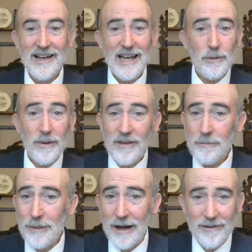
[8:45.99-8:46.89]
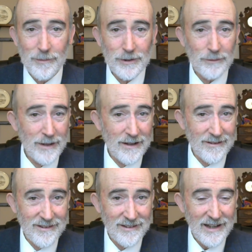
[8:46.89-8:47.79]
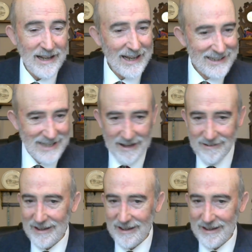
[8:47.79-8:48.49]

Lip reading: It was impossible to miss. And yes,